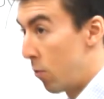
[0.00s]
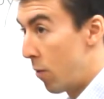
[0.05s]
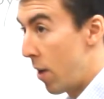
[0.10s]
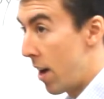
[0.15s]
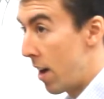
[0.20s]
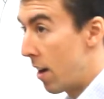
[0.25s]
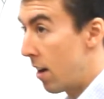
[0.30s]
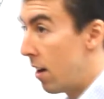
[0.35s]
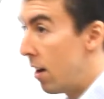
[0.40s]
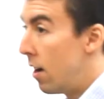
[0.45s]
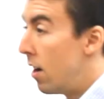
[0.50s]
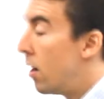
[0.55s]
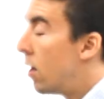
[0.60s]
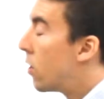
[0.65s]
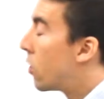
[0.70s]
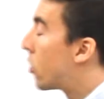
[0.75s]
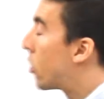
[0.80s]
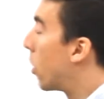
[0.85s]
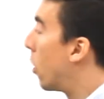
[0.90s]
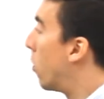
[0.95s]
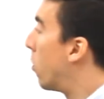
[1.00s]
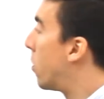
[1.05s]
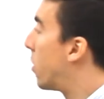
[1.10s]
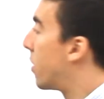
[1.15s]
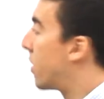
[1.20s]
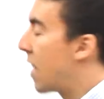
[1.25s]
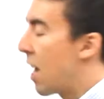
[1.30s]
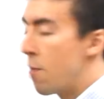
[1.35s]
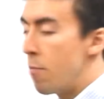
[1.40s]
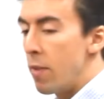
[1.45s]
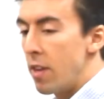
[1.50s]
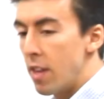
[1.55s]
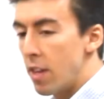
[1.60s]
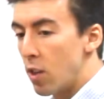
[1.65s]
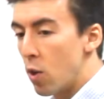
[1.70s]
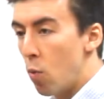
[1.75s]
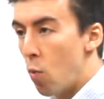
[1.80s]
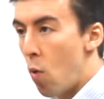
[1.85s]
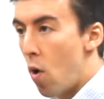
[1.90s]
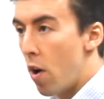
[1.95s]
Right. So does that mean that
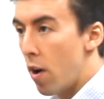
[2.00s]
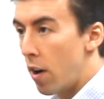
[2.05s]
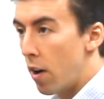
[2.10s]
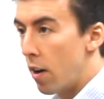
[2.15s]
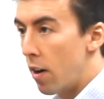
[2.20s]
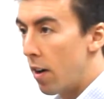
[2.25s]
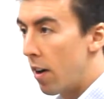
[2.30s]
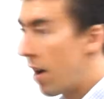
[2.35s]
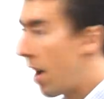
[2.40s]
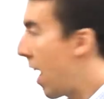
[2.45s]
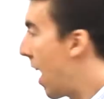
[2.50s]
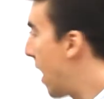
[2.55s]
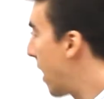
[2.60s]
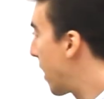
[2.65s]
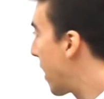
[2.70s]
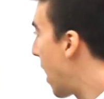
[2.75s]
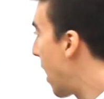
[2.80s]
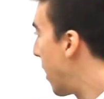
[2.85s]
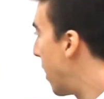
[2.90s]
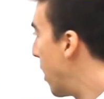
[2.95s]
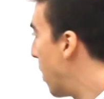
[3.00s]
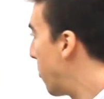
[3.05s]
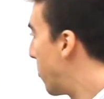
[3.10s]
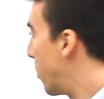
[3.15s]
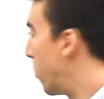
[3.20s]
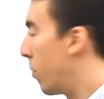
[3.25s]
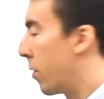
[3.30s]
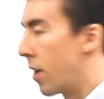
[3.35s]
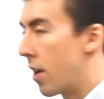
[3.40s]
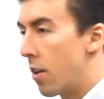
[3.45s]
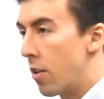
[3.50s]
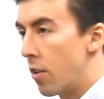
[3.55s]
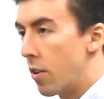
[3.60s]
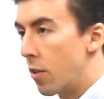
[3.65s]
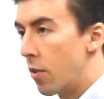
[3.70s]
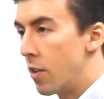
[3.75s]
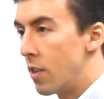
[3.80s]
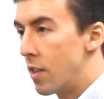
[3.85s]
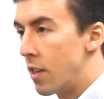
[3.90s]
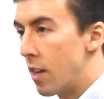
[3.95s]
the water had gotten up to 100
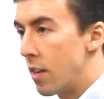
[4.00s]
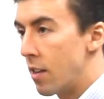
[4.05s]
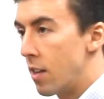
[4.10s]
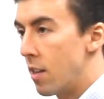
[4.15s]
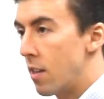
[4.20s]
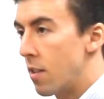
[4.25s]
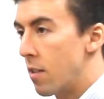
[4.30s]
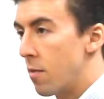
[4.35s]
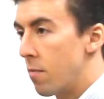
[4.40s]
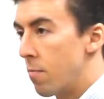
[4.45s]
degrees Celsius?